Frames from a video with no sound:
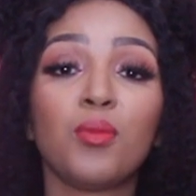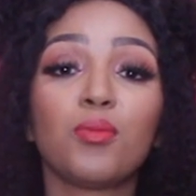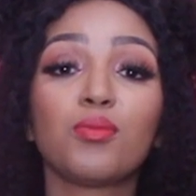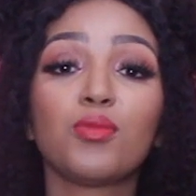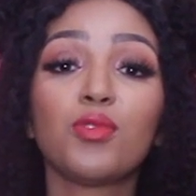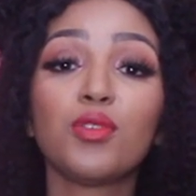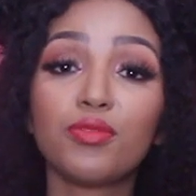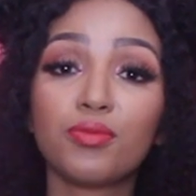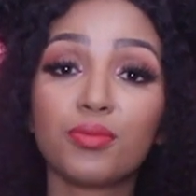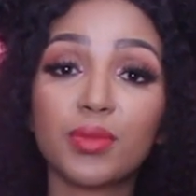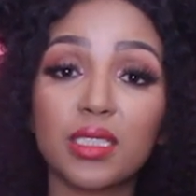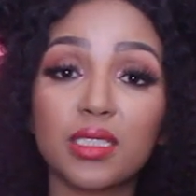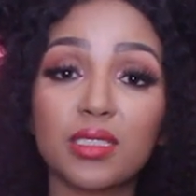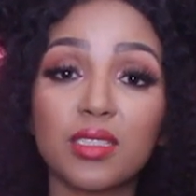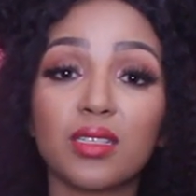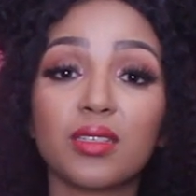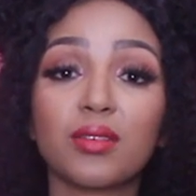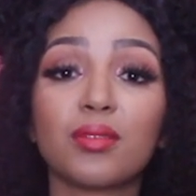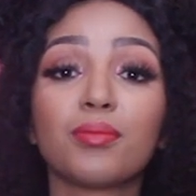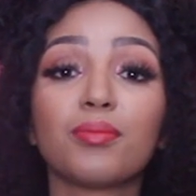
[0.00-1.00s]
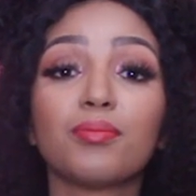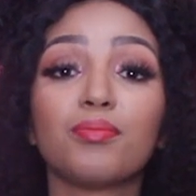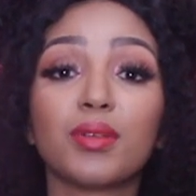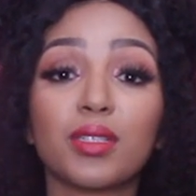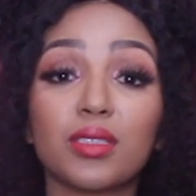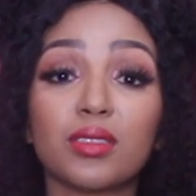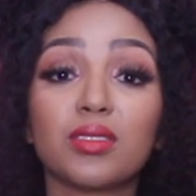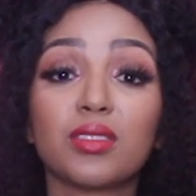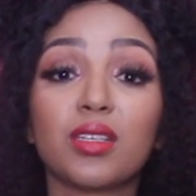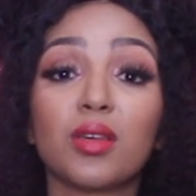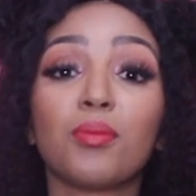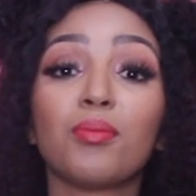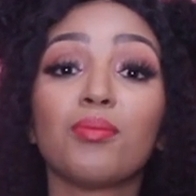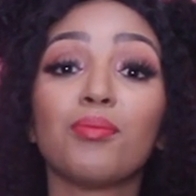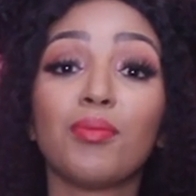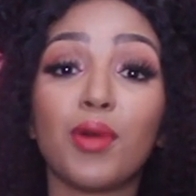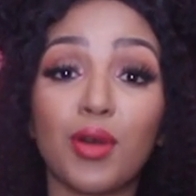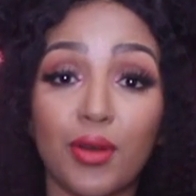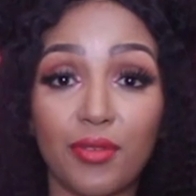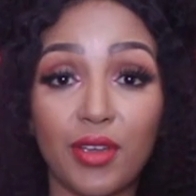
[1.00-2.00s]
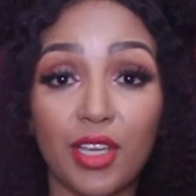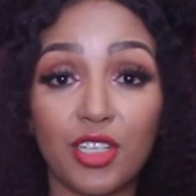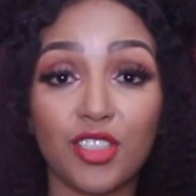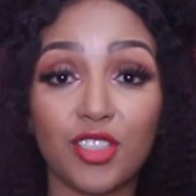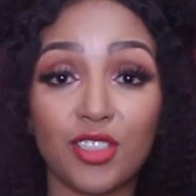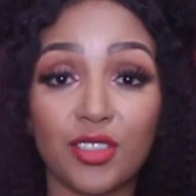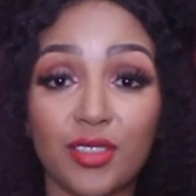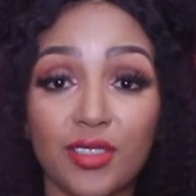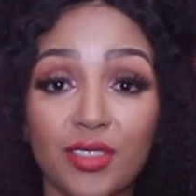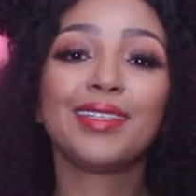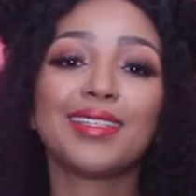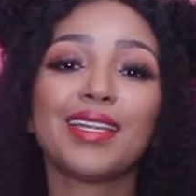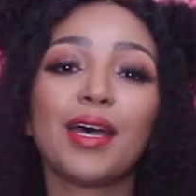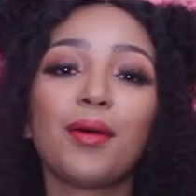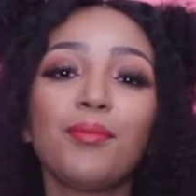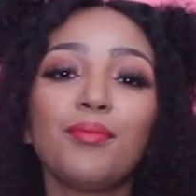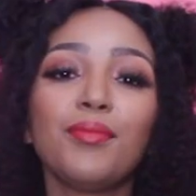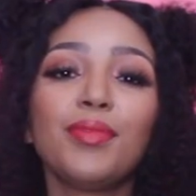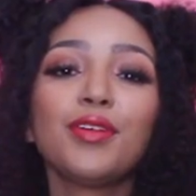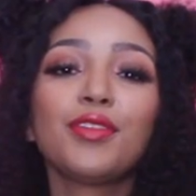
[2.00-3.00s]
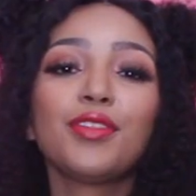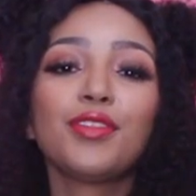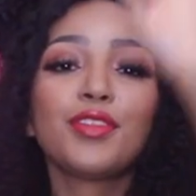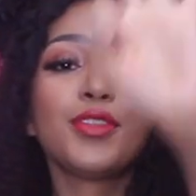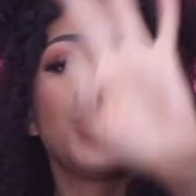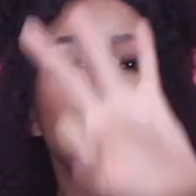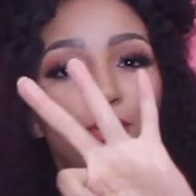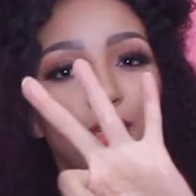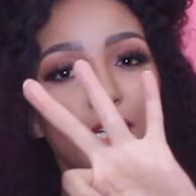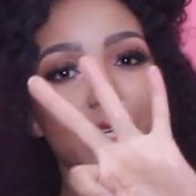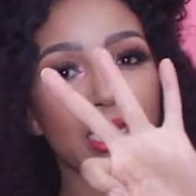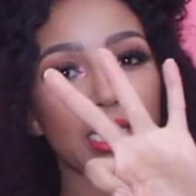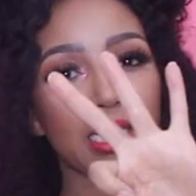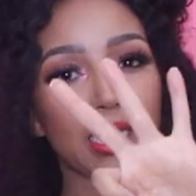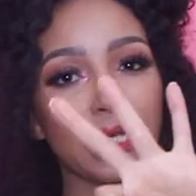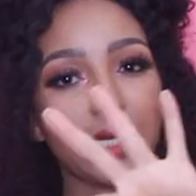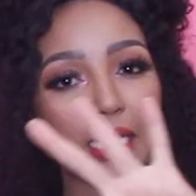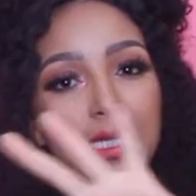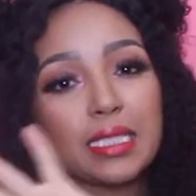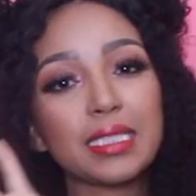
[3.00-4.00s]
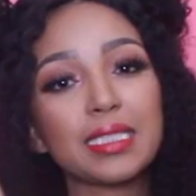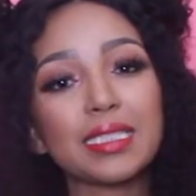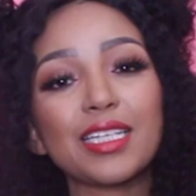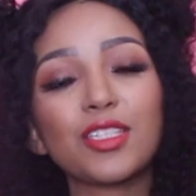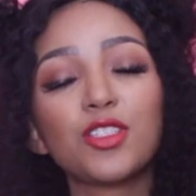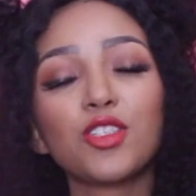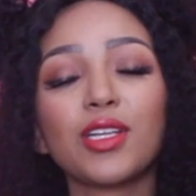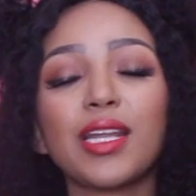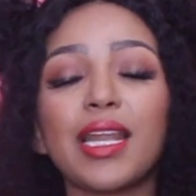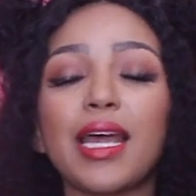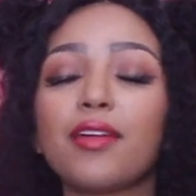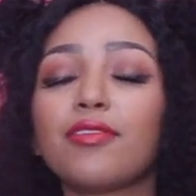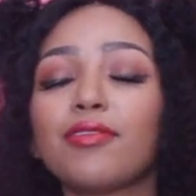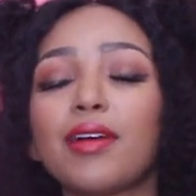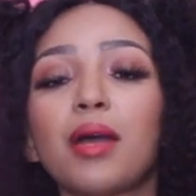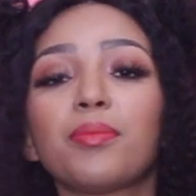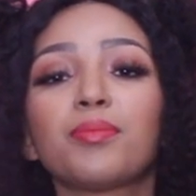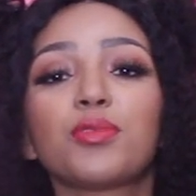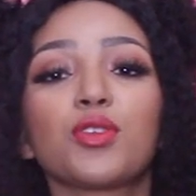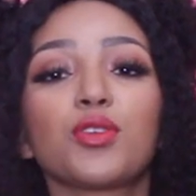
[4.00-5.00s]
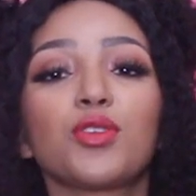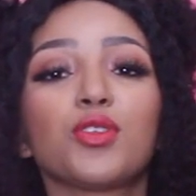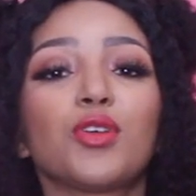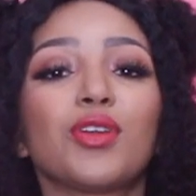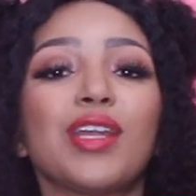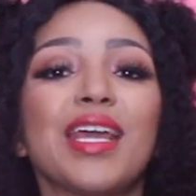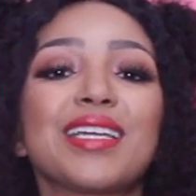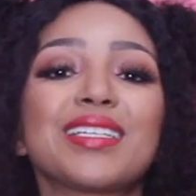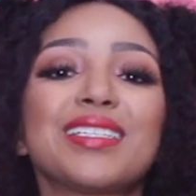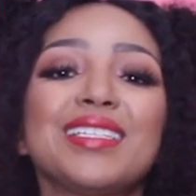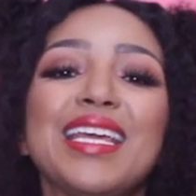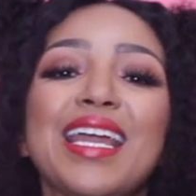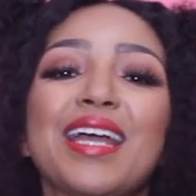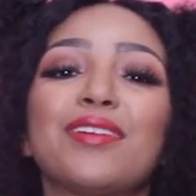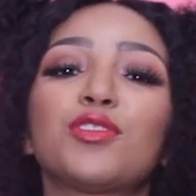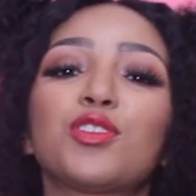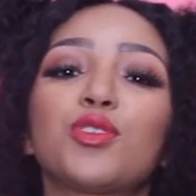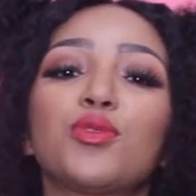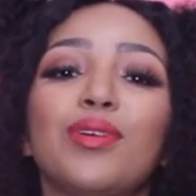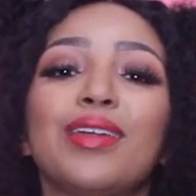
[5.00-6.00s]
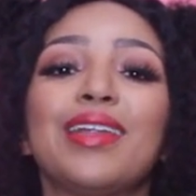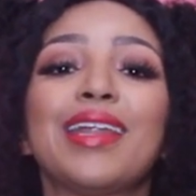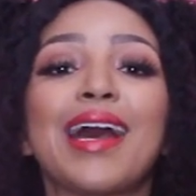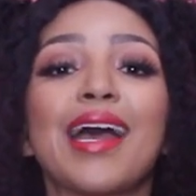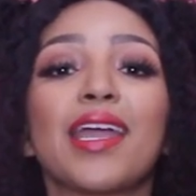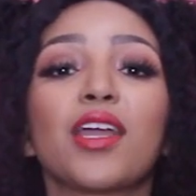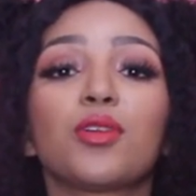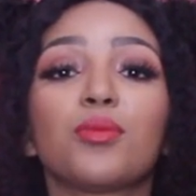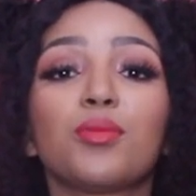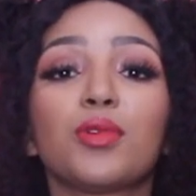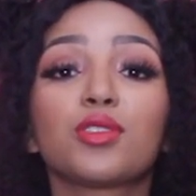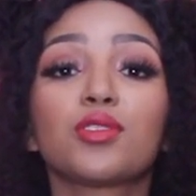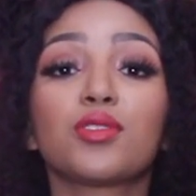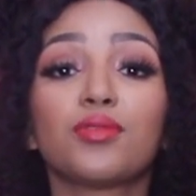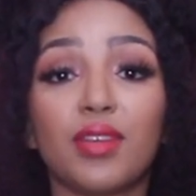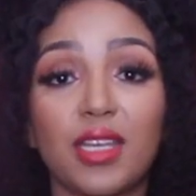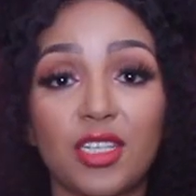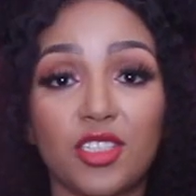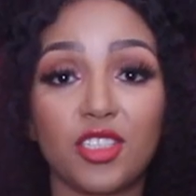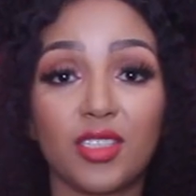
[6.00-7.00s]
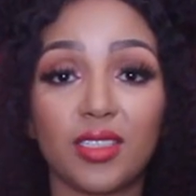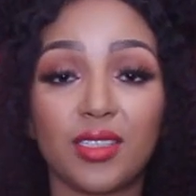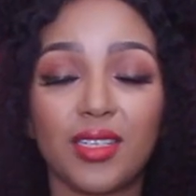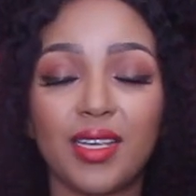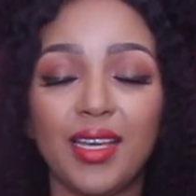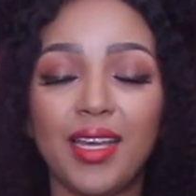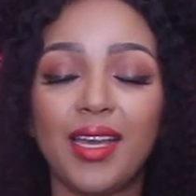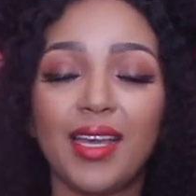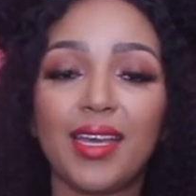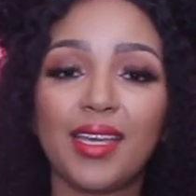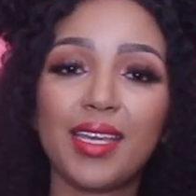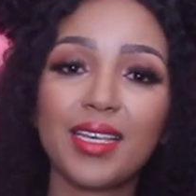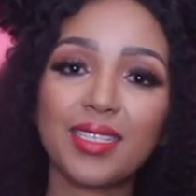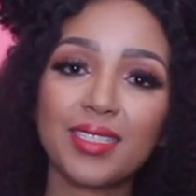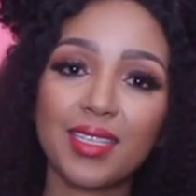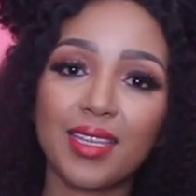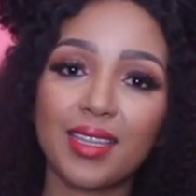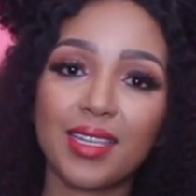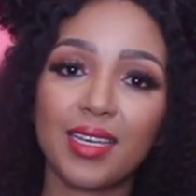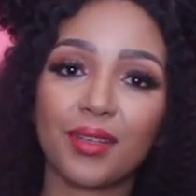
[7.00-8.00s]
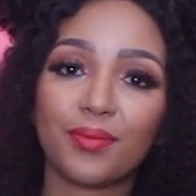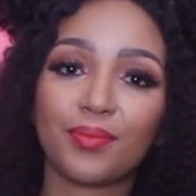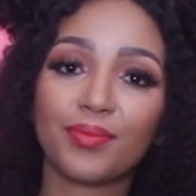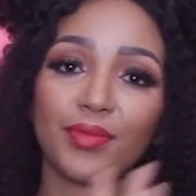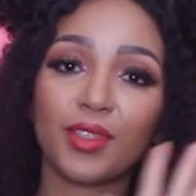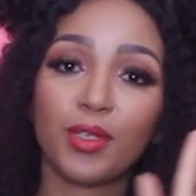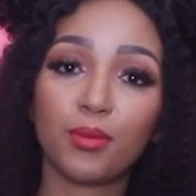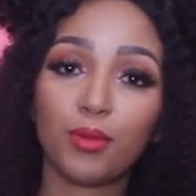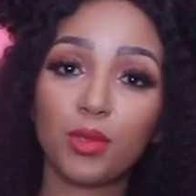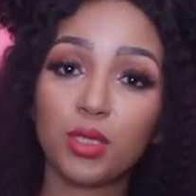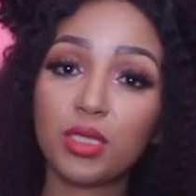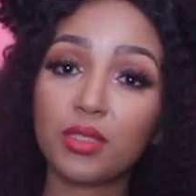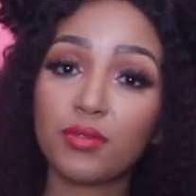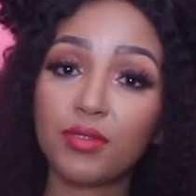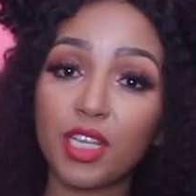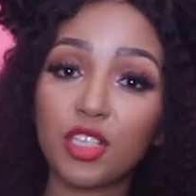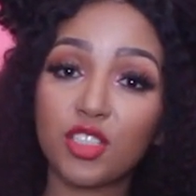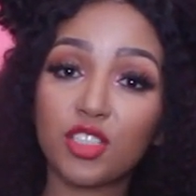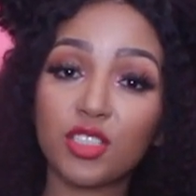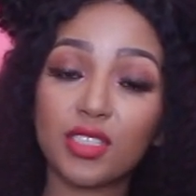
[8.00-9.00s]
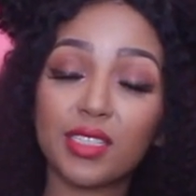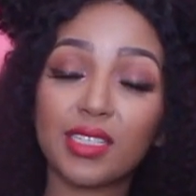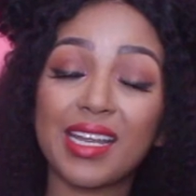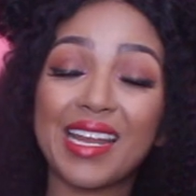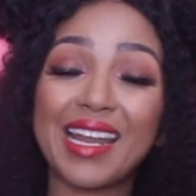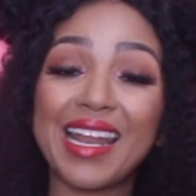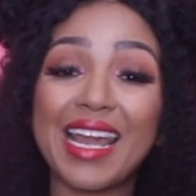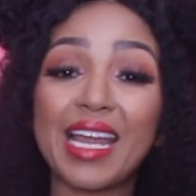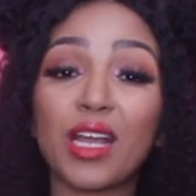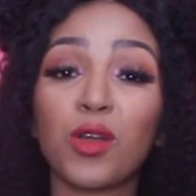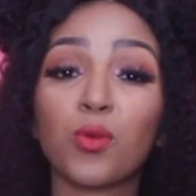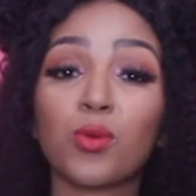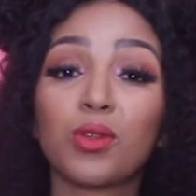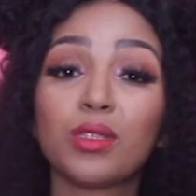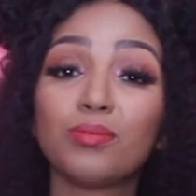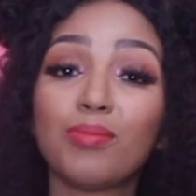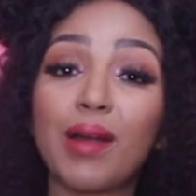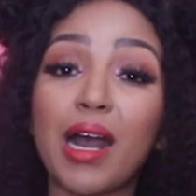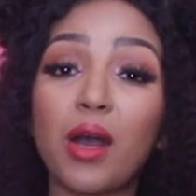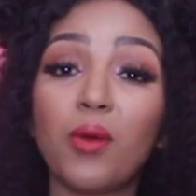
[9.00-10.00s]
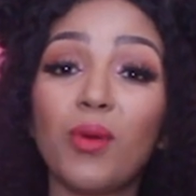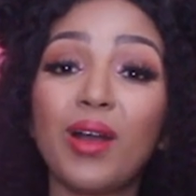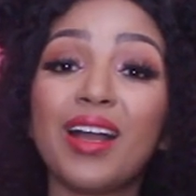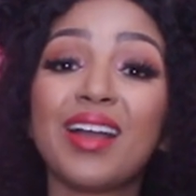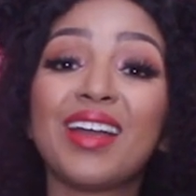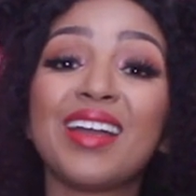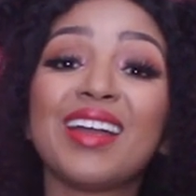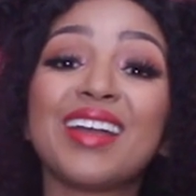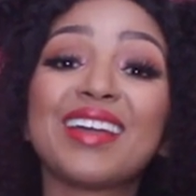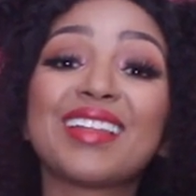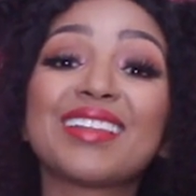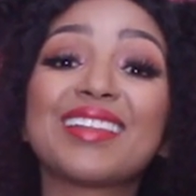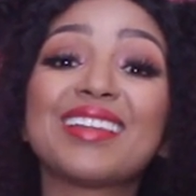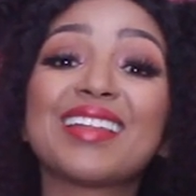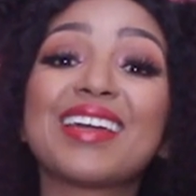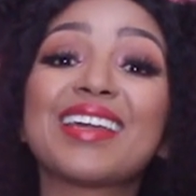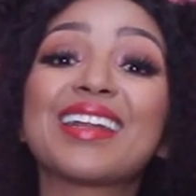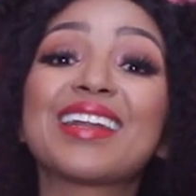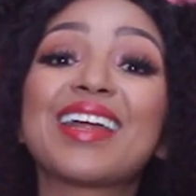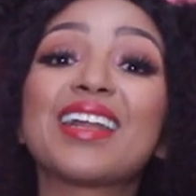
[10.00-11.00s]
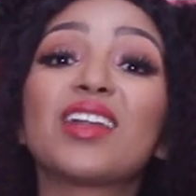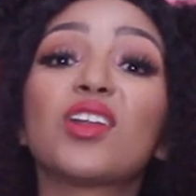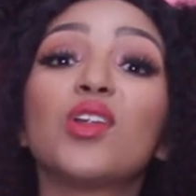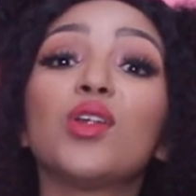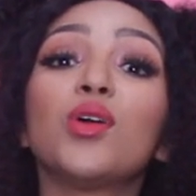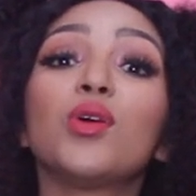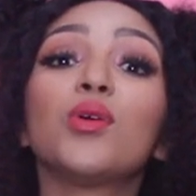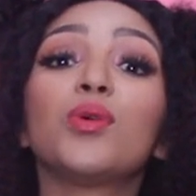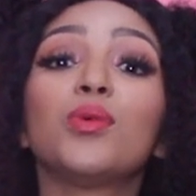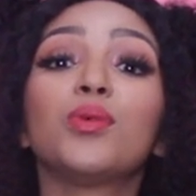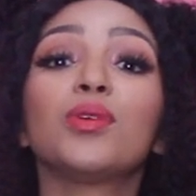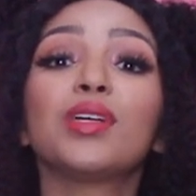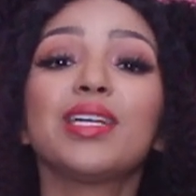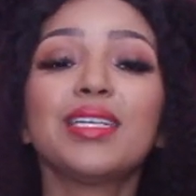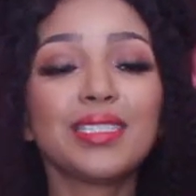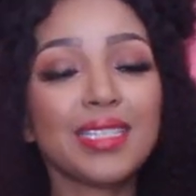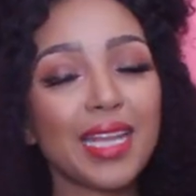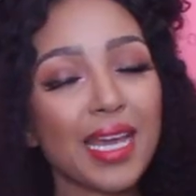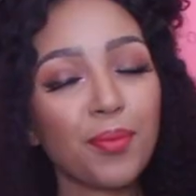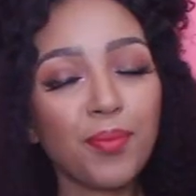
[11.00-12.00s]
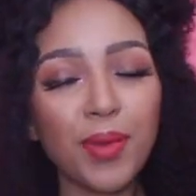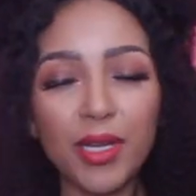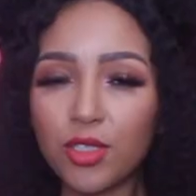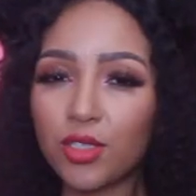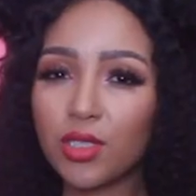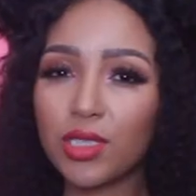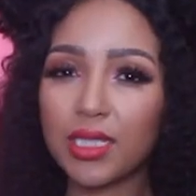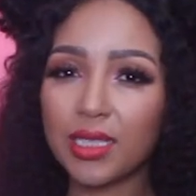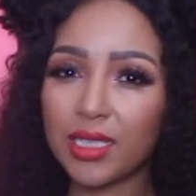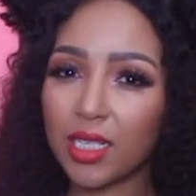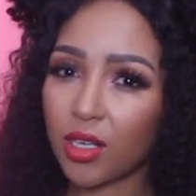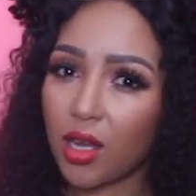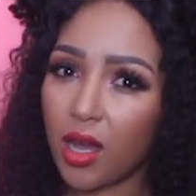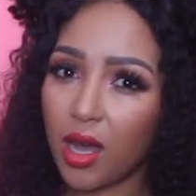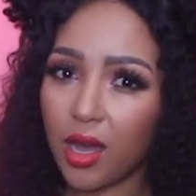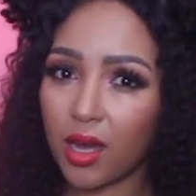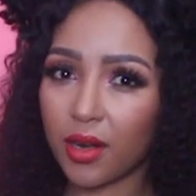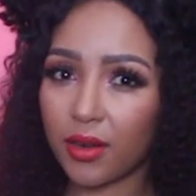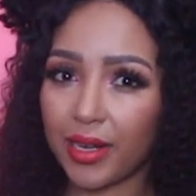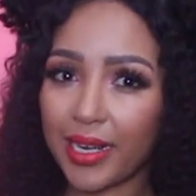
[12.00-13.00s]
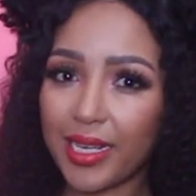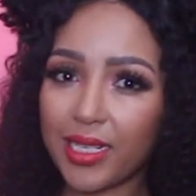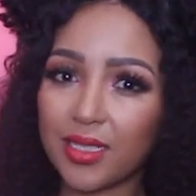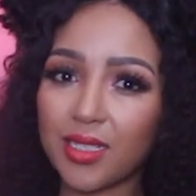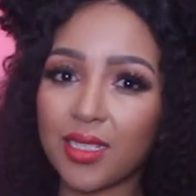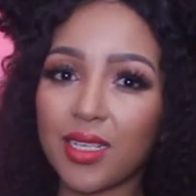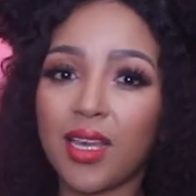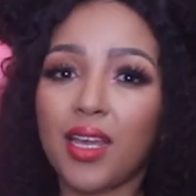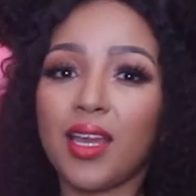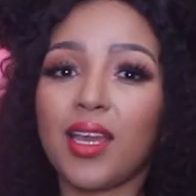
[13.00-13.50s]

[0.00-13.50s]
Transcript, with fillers: Movement builds motivation. Number three, set your life up so you don't actually have to rely on motivation. Here's the thing, motivation, like willpower, they run low. It's like petrol in that car, right?